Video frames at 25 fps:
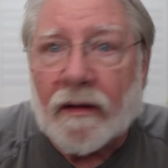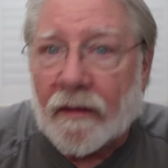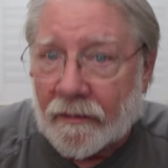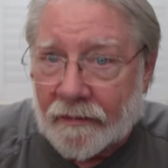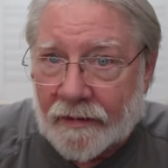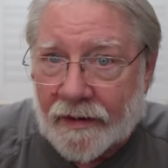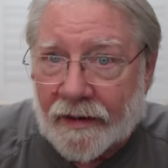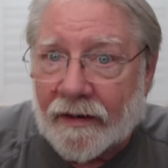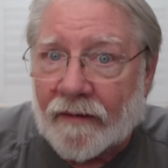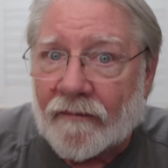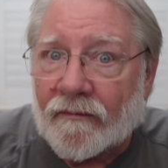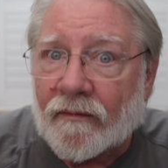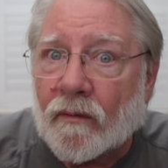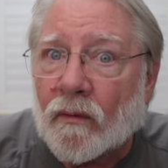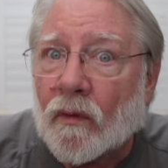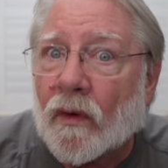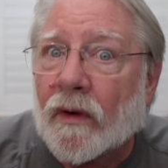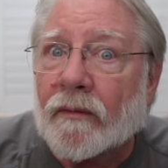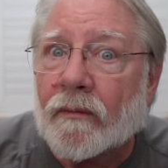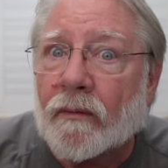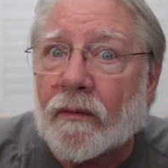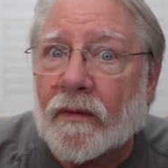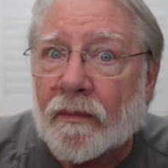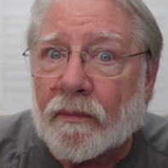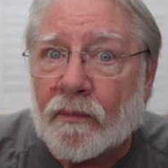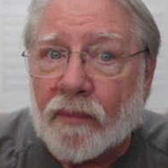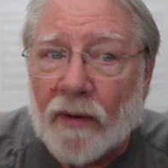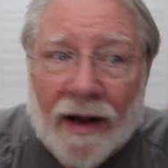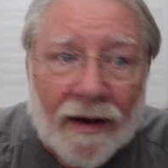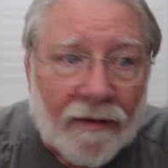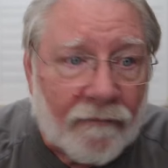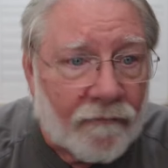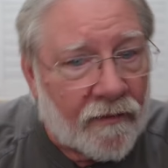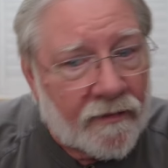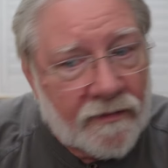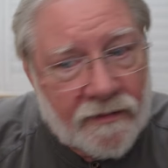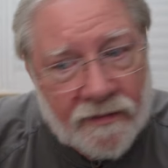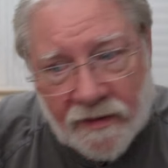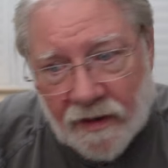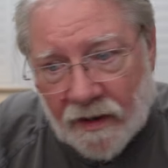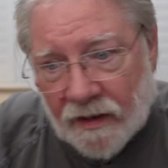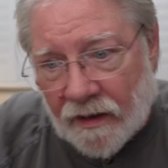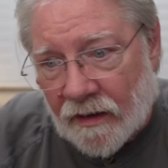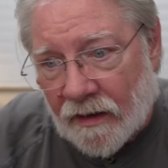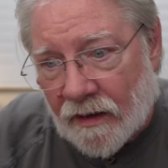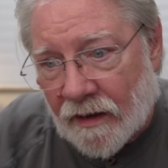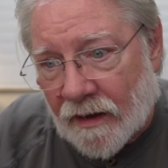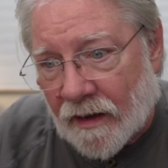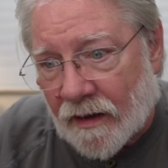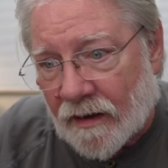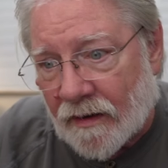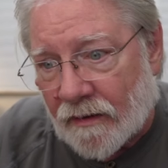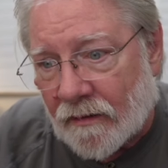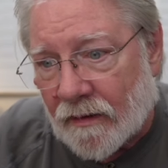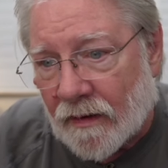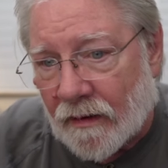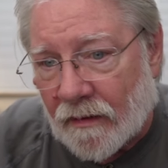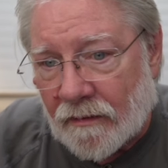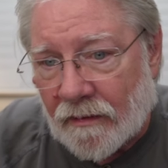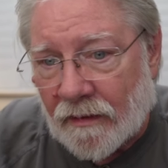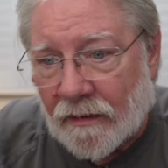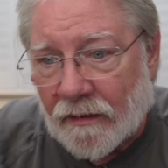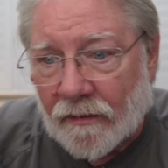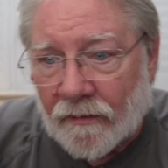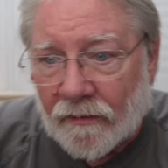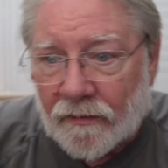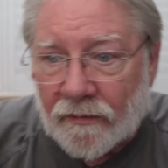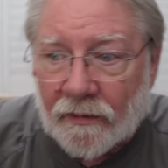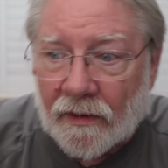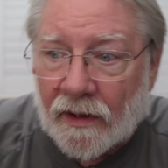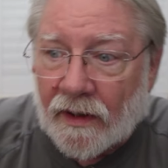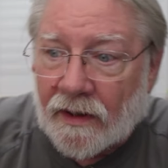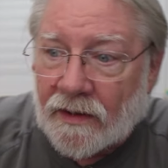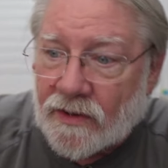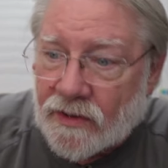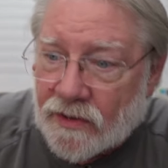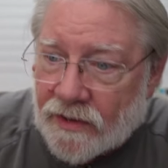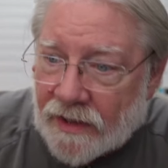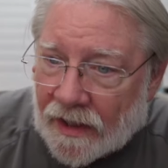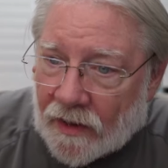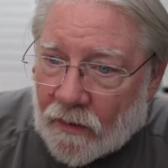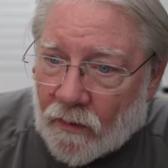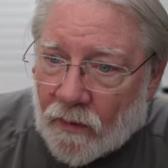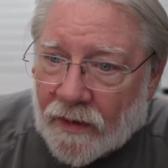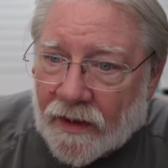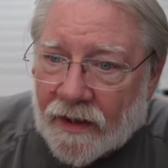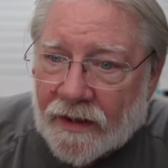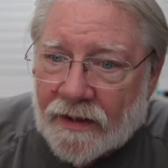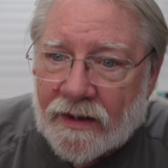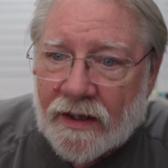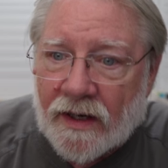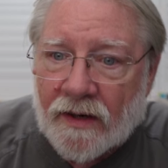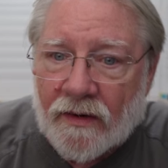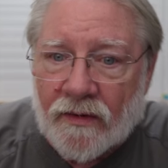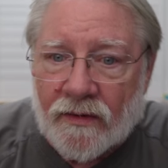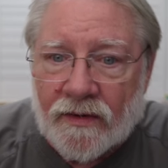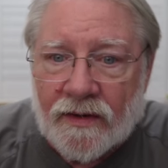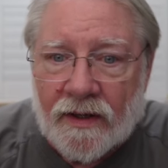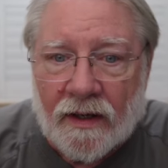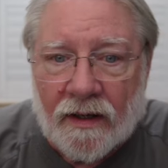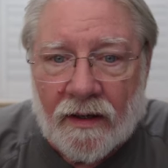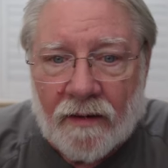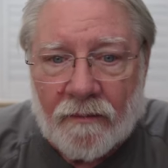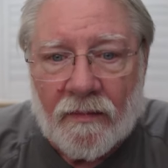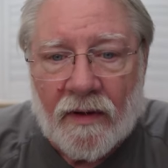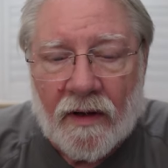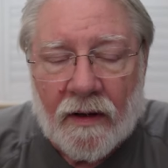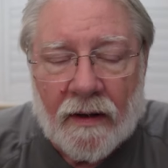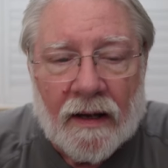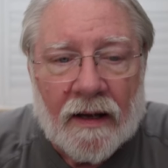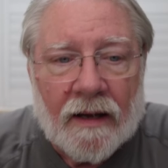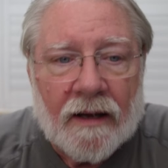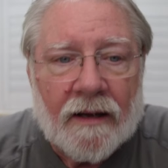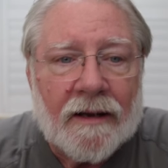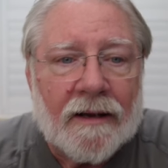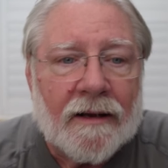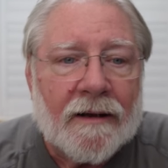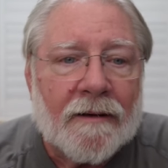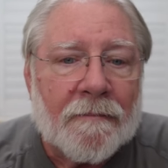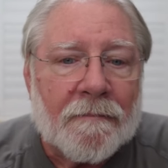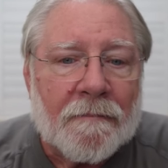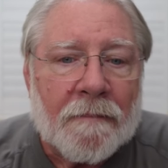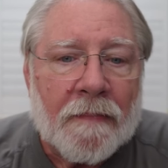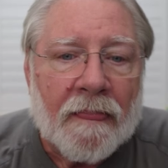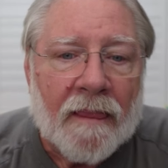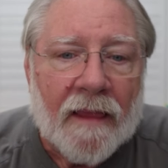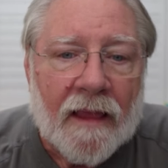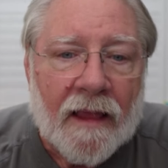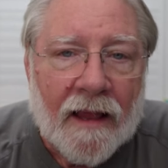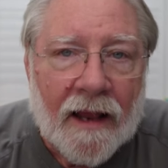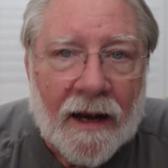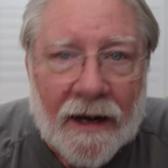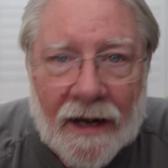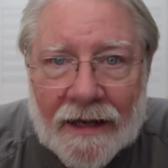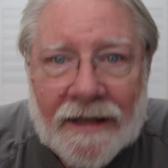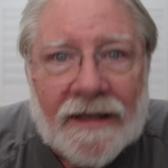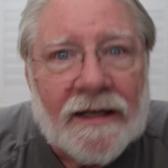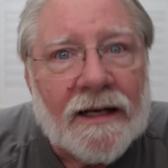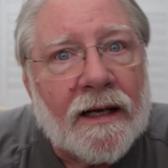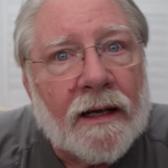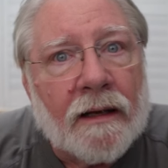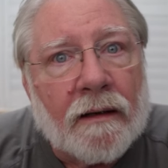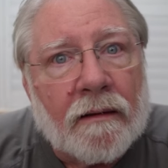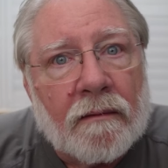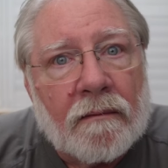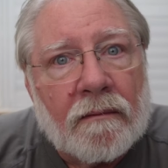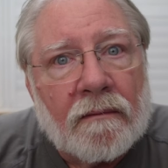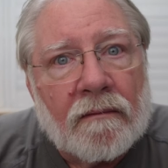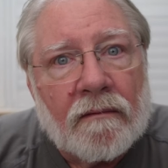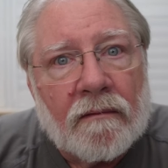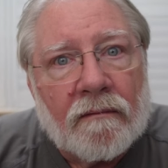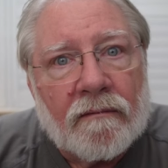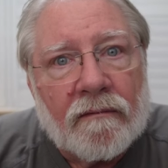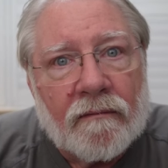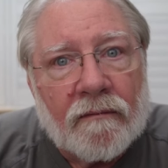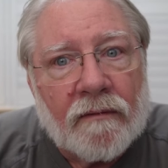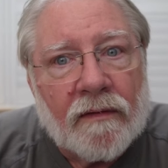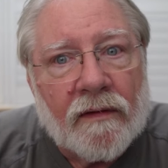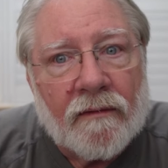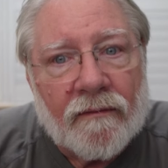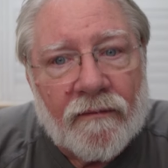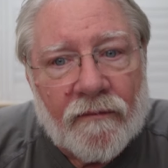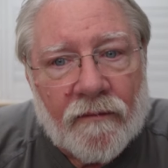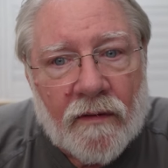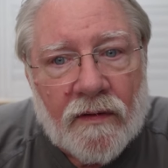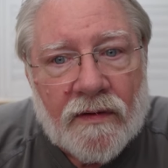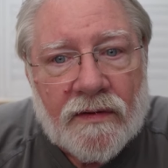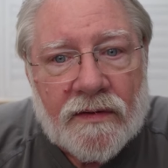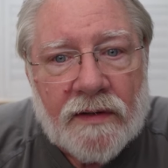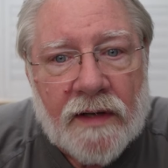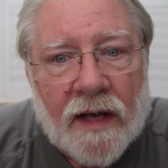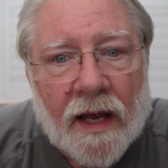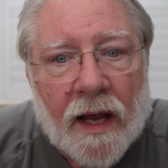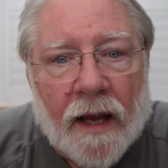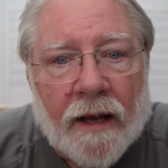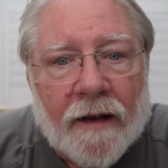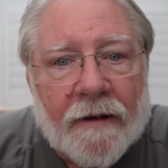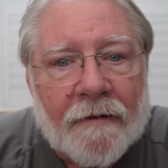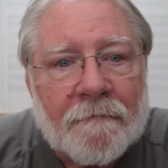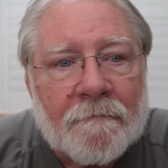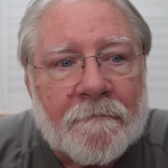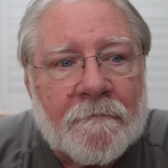take one with breakfast, take it at, you know, at lunch, take one at dinner time. And I did the first day.